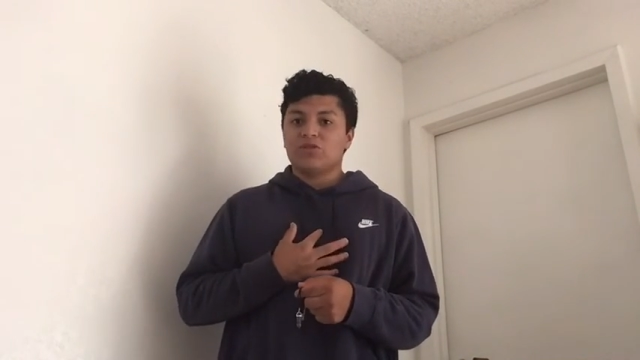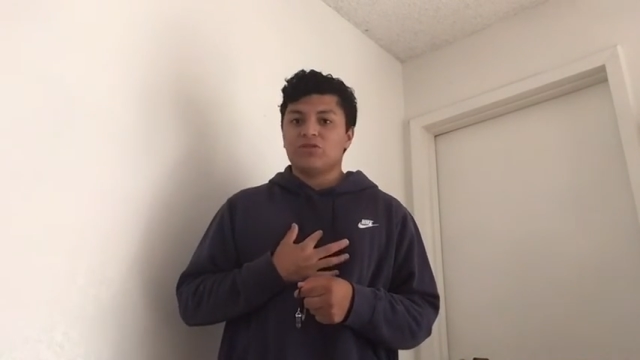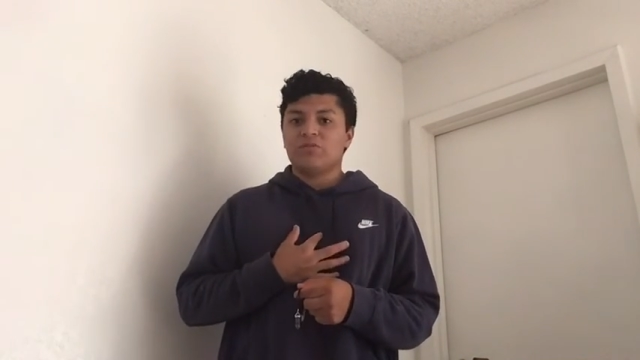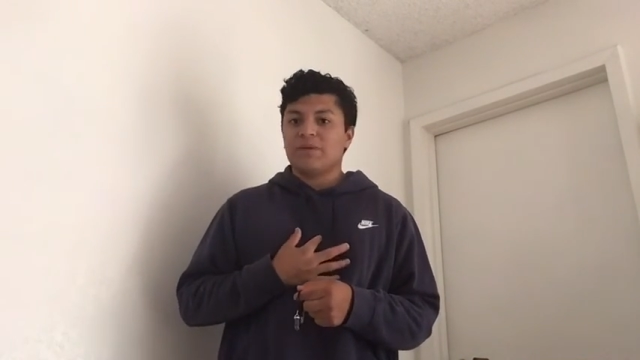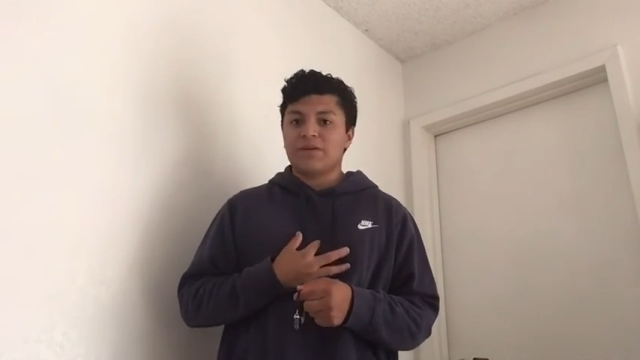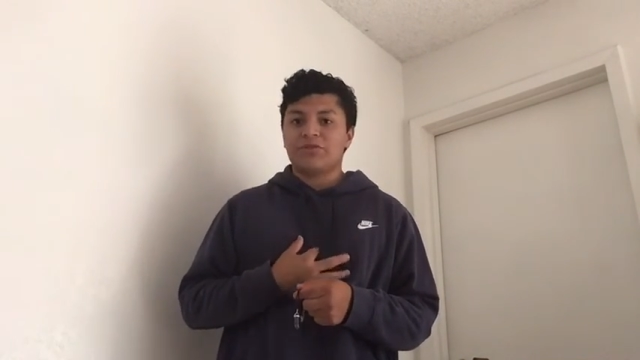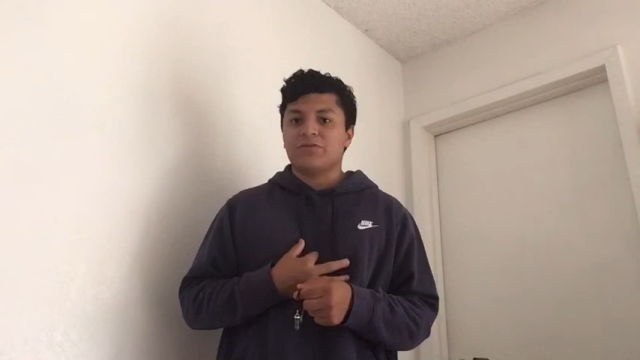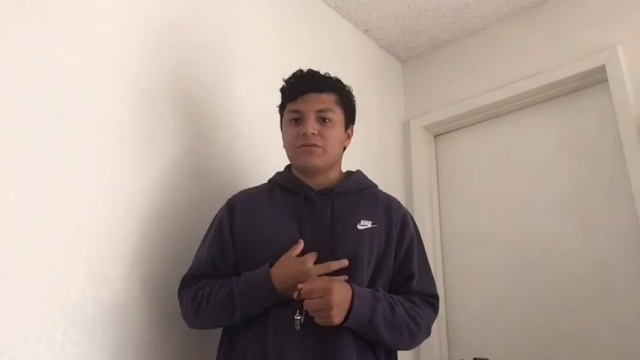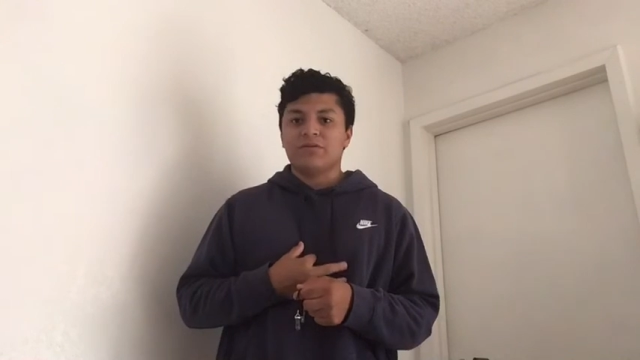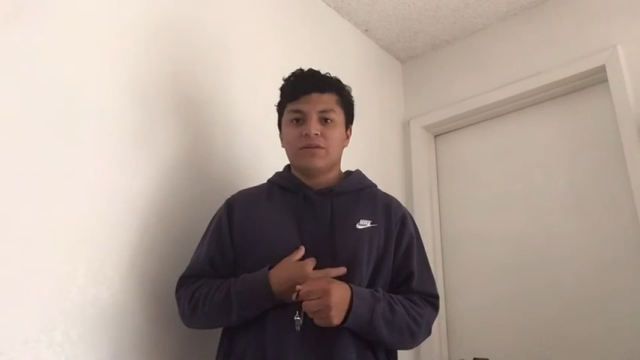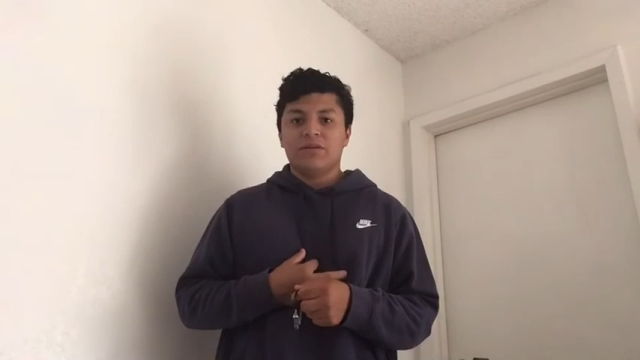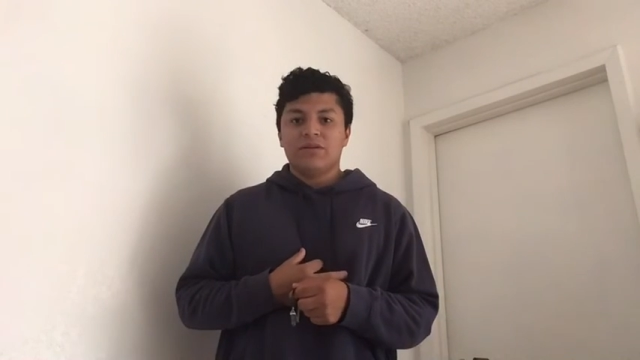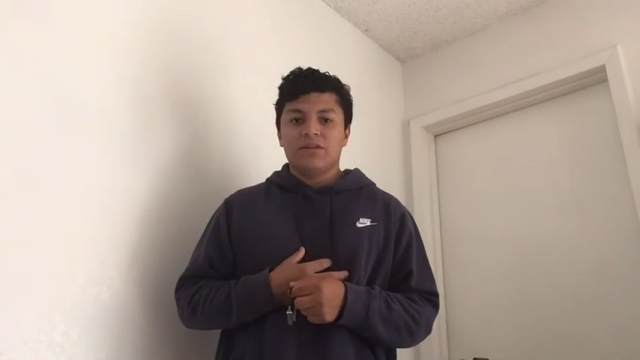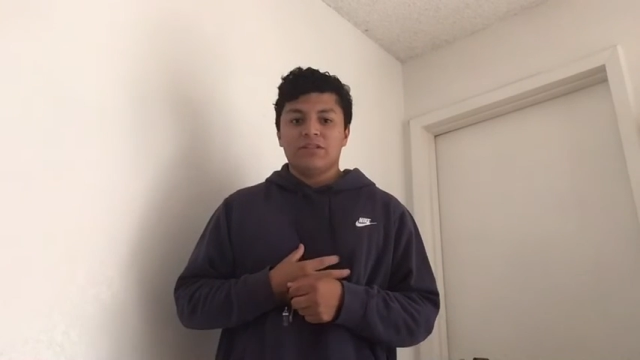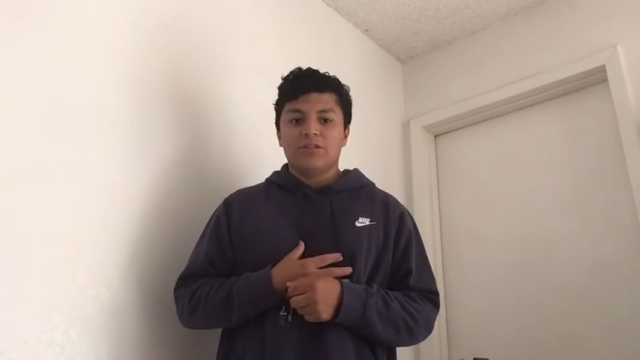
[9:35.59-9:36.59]
special
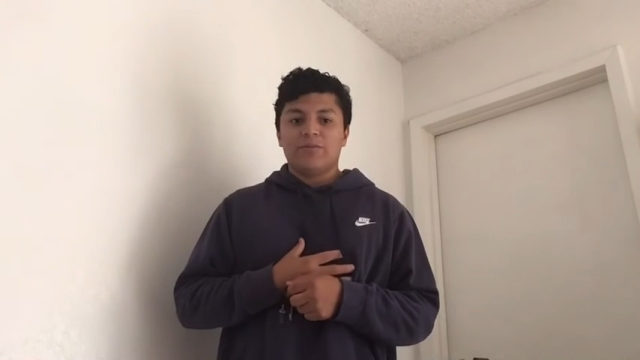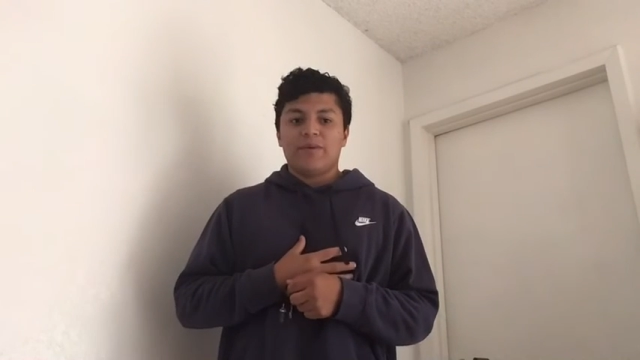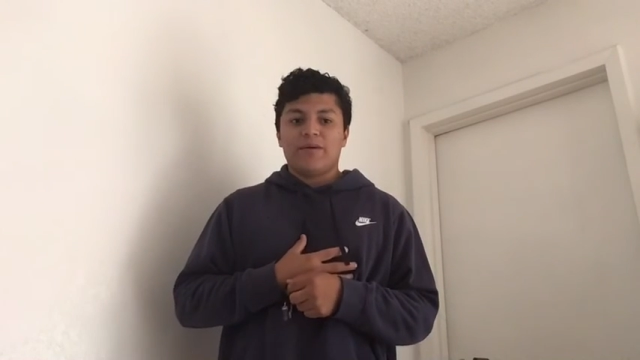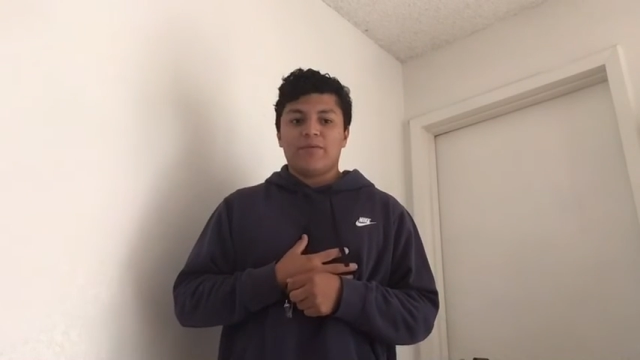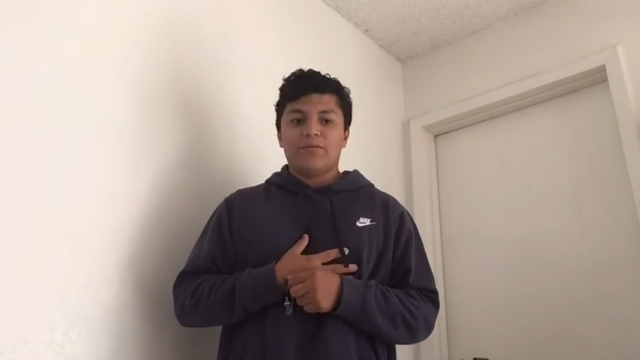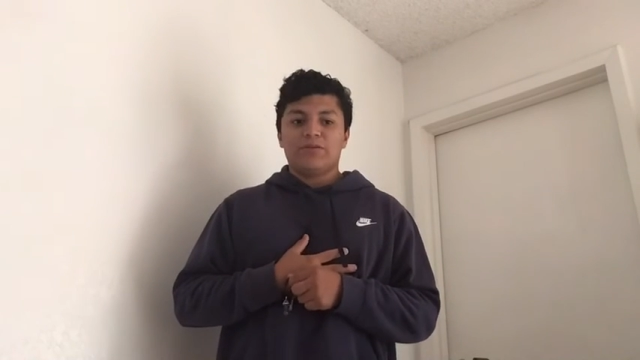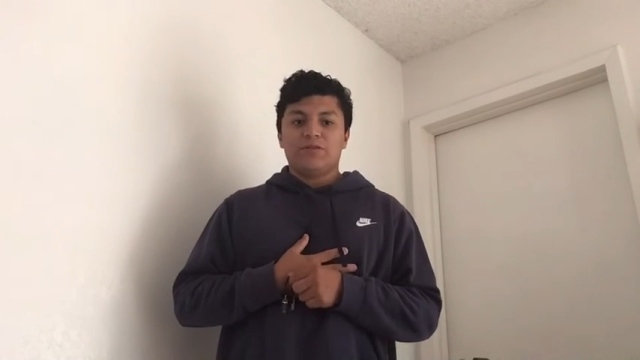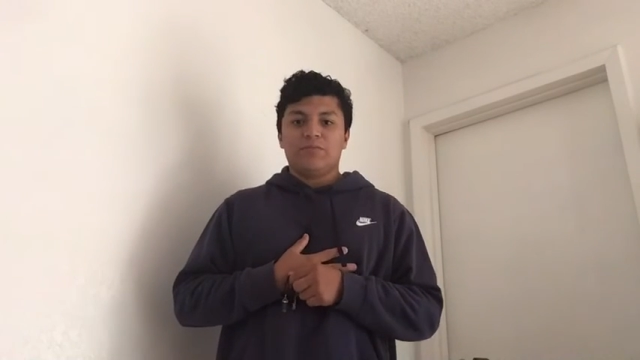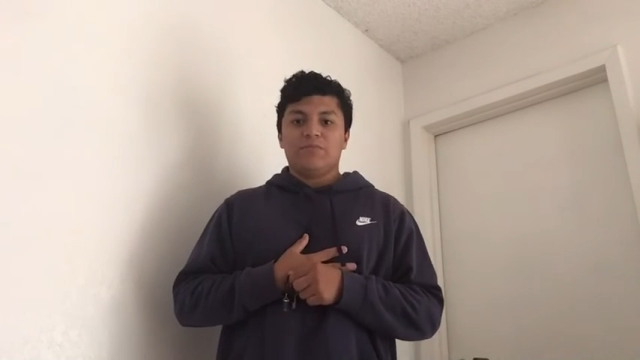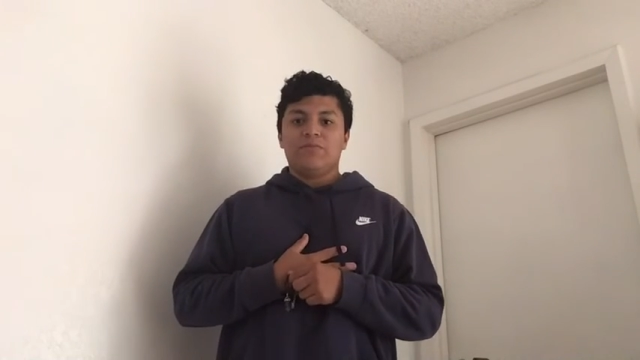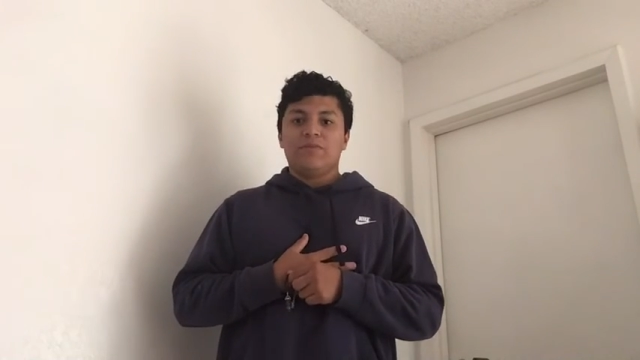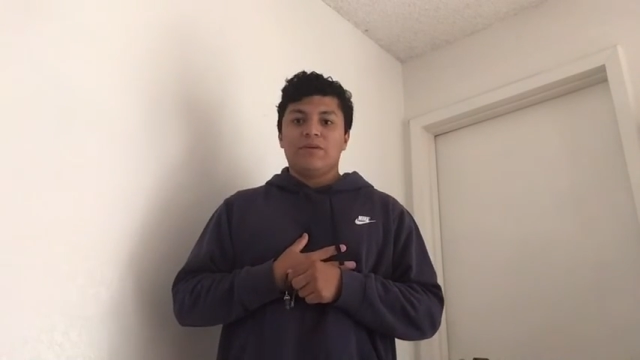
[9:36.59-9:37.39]
to be able to